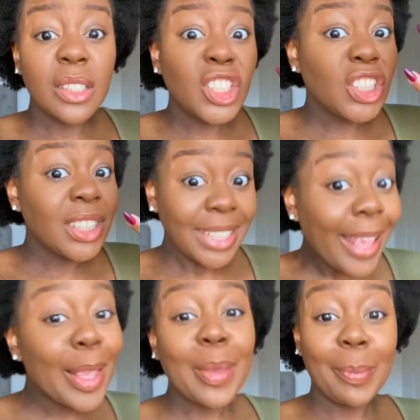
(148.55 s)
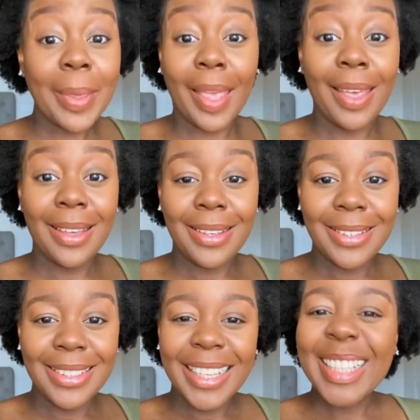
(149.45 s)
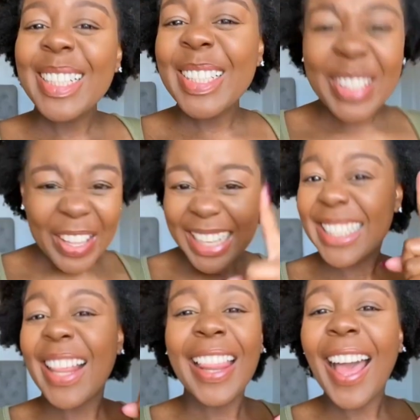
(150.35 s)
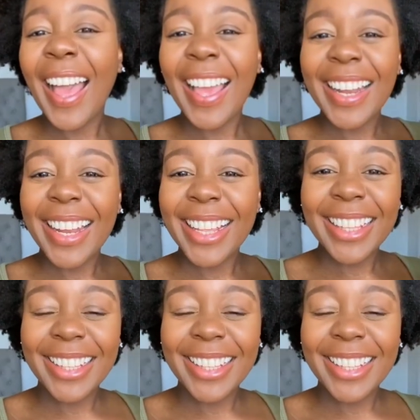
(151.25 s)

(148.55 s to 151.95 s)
shaping. To the salon!